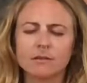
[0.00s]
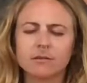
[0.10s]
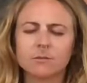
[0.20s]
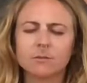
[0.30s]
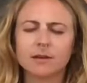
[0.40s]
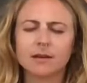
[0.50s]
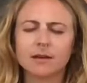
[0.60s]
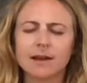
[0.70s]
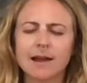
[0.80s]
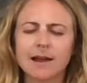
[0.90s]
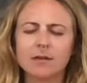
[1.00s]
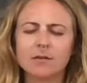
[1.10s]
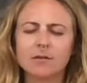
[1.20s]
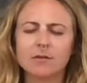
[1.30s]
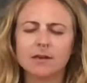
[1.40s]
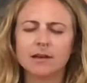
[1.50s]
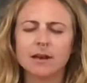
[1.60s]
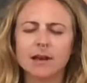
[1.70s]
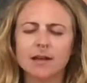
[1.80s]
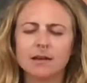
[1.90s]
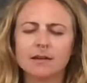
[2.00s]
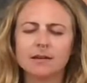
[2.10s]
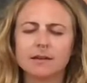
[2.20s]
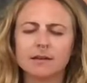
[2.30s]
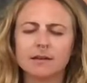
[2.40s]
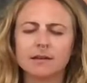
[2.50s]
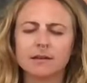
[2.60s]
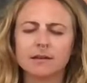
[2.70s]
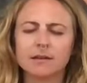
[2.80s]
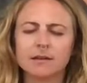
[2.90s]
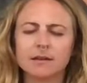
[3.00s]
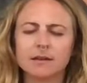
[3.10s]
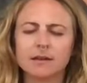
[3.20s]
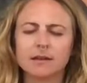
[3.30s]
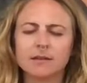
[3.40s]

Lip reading: we'll allow the lake and